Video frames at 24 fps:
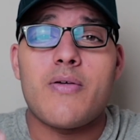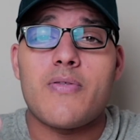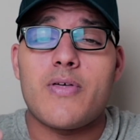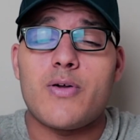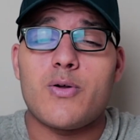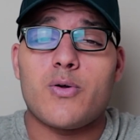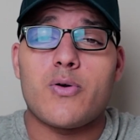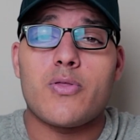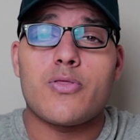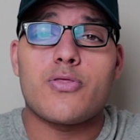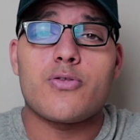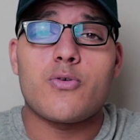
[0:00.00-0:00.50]
that
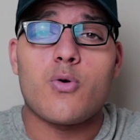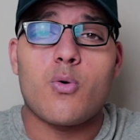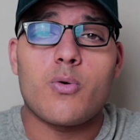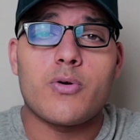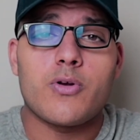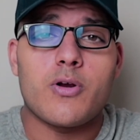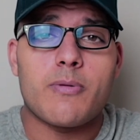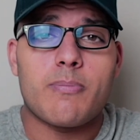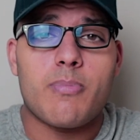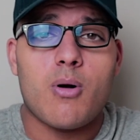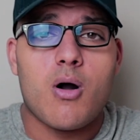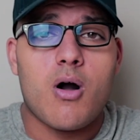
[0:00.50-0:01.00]
you can throw in
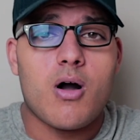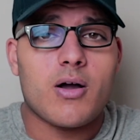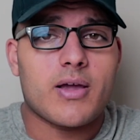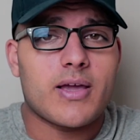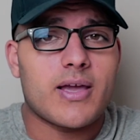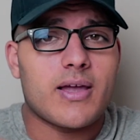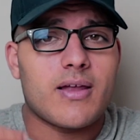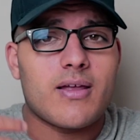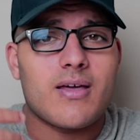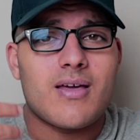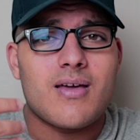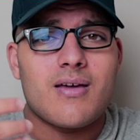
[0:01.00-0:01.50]
your
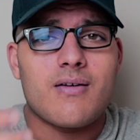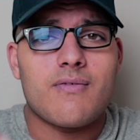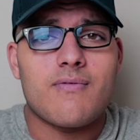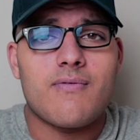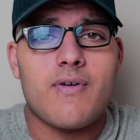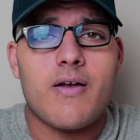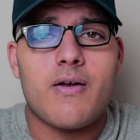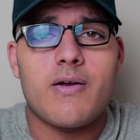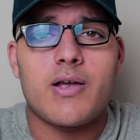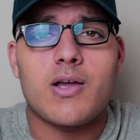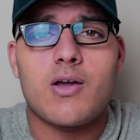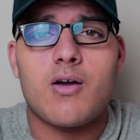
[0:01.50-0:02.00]
pocket,
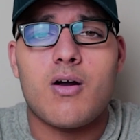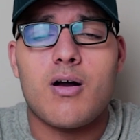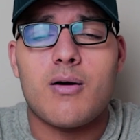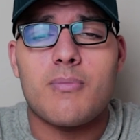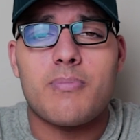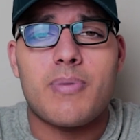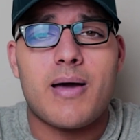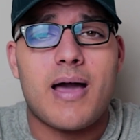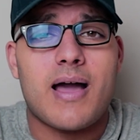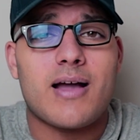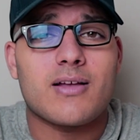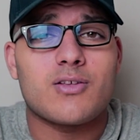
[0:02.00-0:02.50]
very
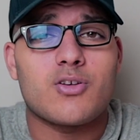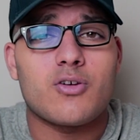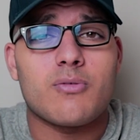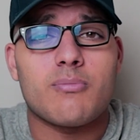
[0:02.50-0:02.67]
compact,